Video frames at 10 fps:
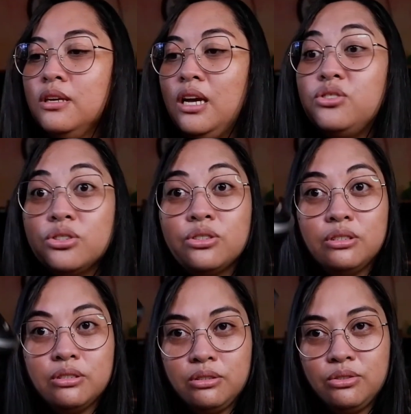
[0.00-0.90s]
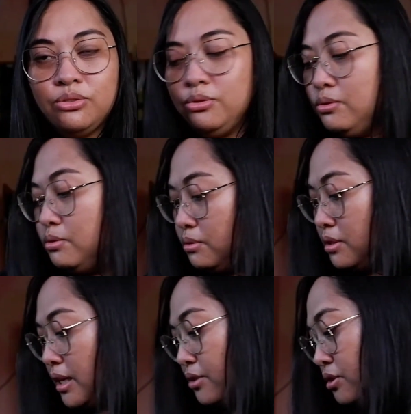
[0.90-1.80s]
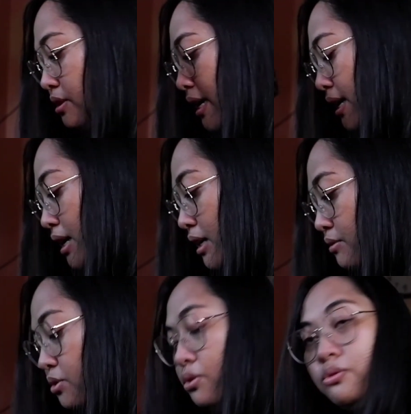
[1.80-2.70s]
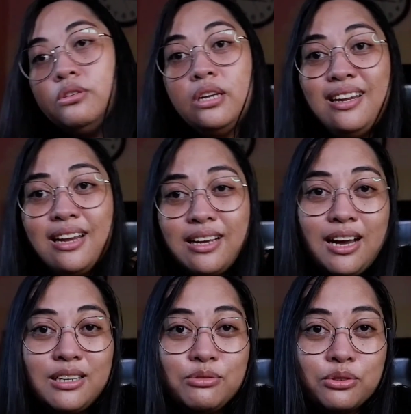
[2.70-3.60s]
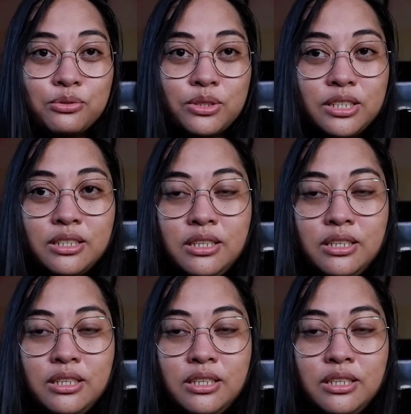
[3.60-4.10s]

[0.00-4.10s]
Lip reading: addition to the gadget that I have. So, and I got it for free.